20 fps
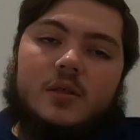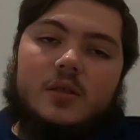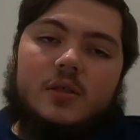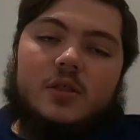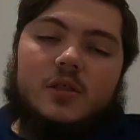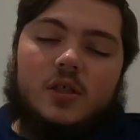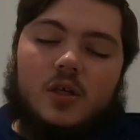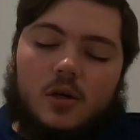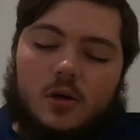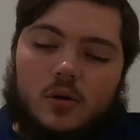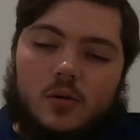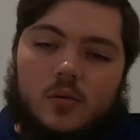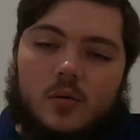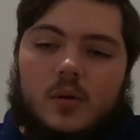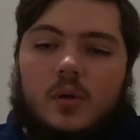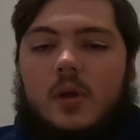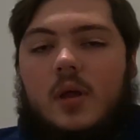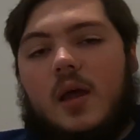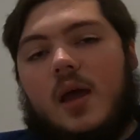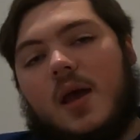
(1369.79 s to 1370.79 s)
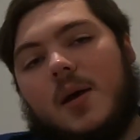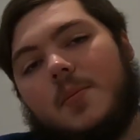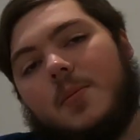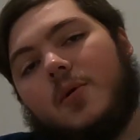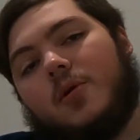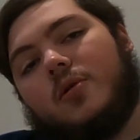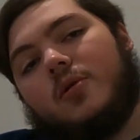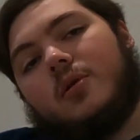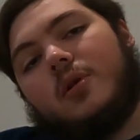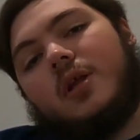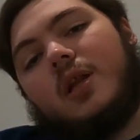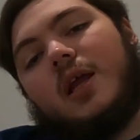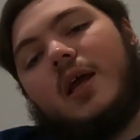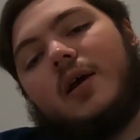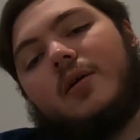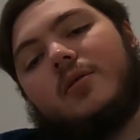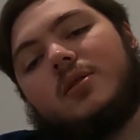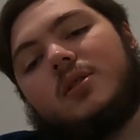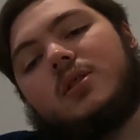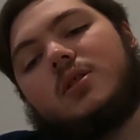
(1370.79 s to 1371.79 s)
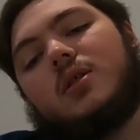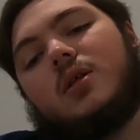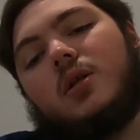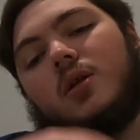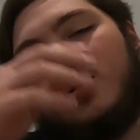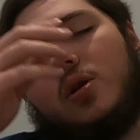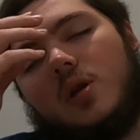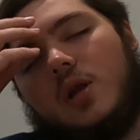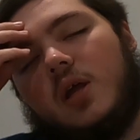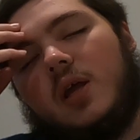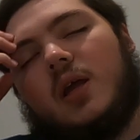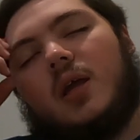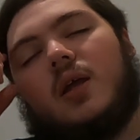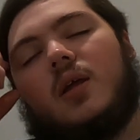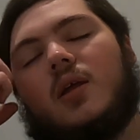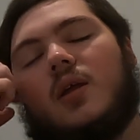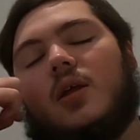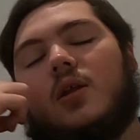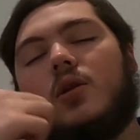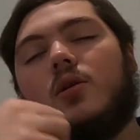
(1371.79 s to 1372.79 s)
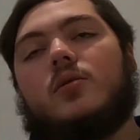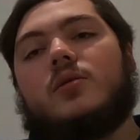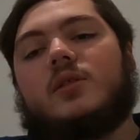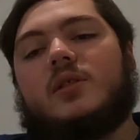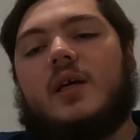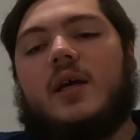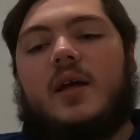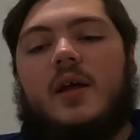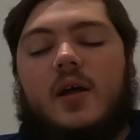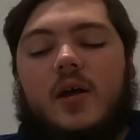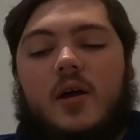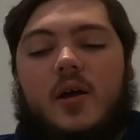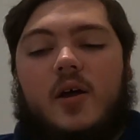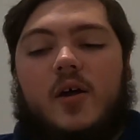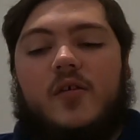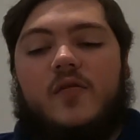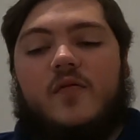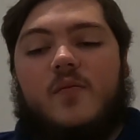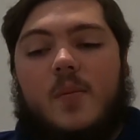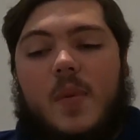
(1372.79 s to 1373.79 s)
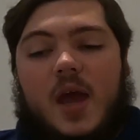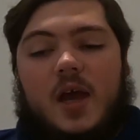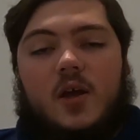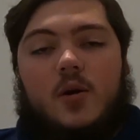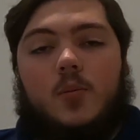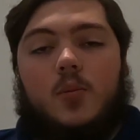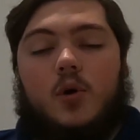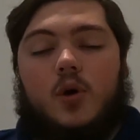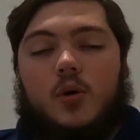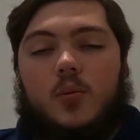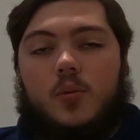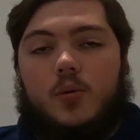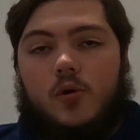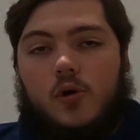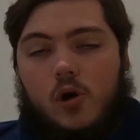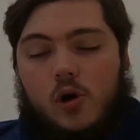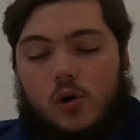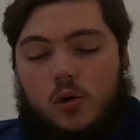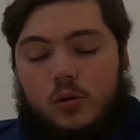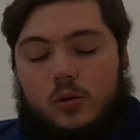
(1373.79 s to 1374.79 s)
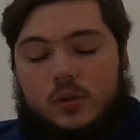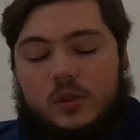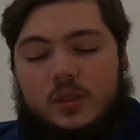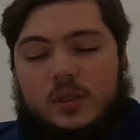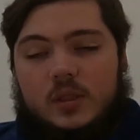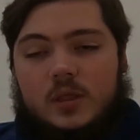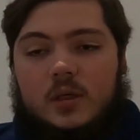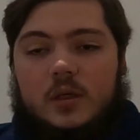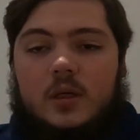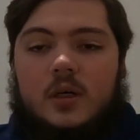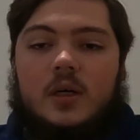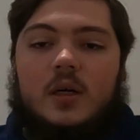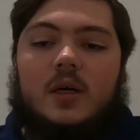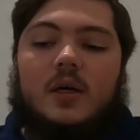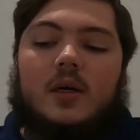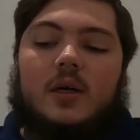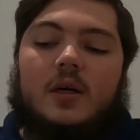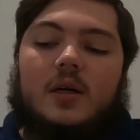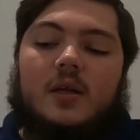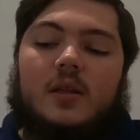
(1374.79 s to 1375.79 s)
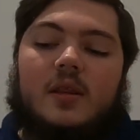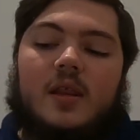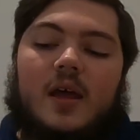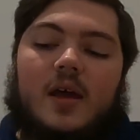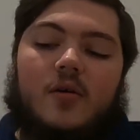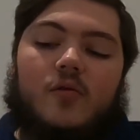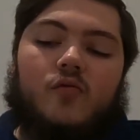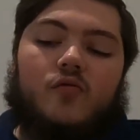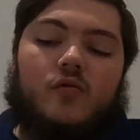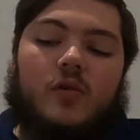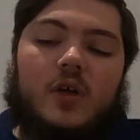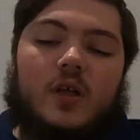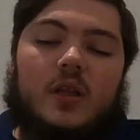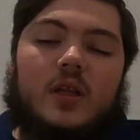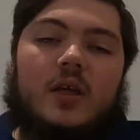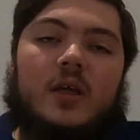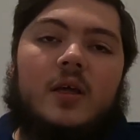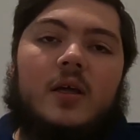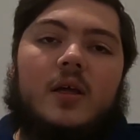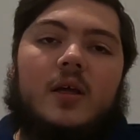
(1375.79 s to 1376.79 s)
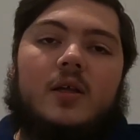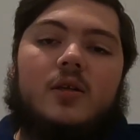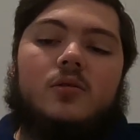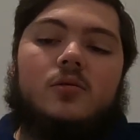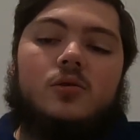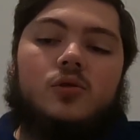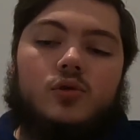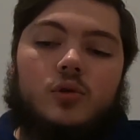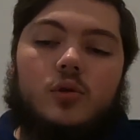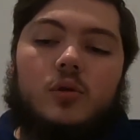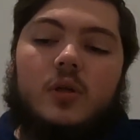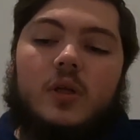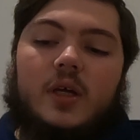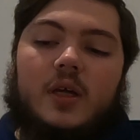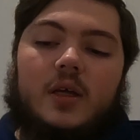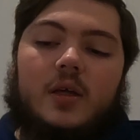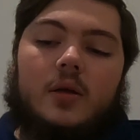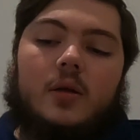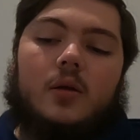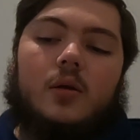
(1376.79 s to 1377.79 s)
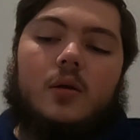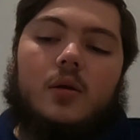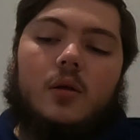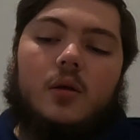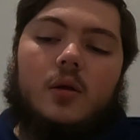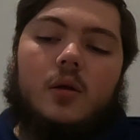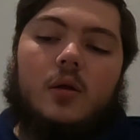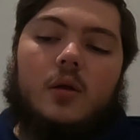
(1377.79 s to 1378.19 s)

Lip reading: So, Apple announced a new set of MacBook Pros that really and truly